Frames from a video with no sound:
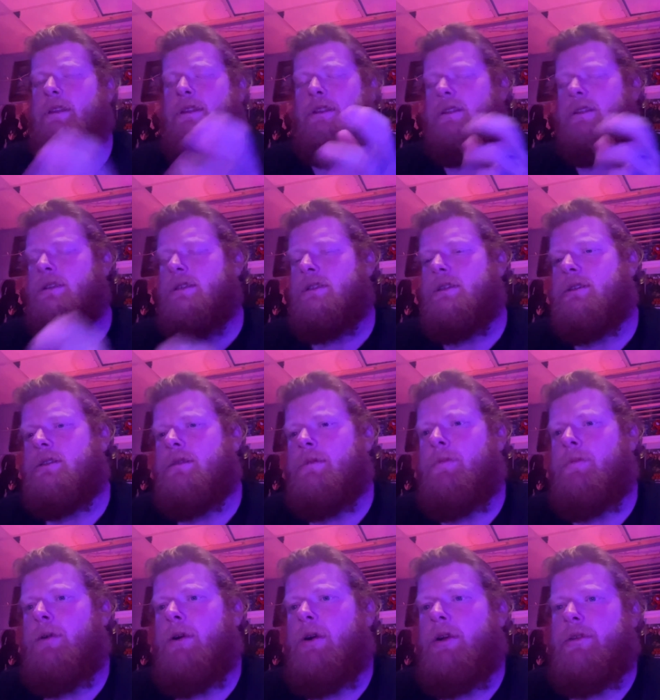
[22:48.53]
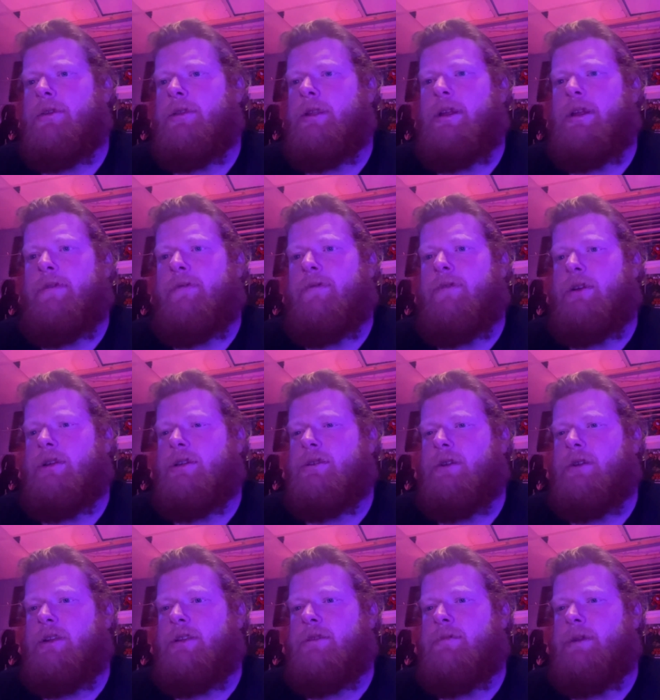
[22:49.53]
This is the part that
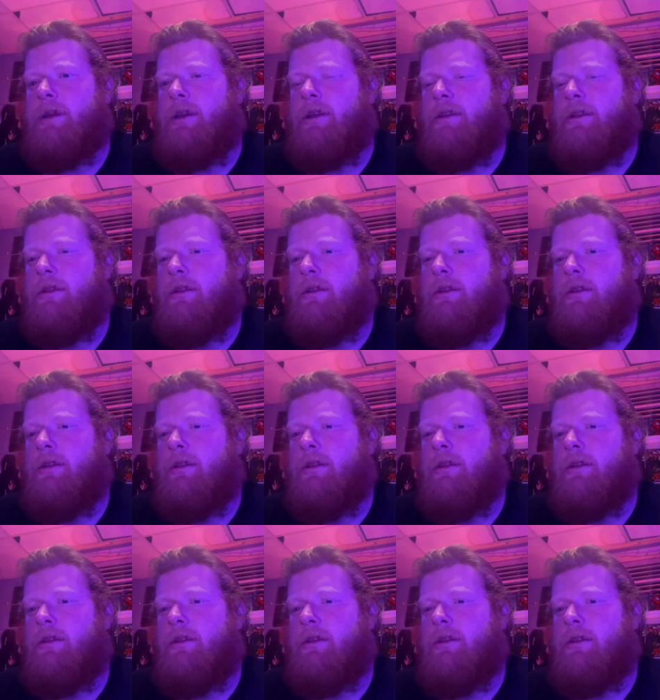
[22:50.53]
frustrates me.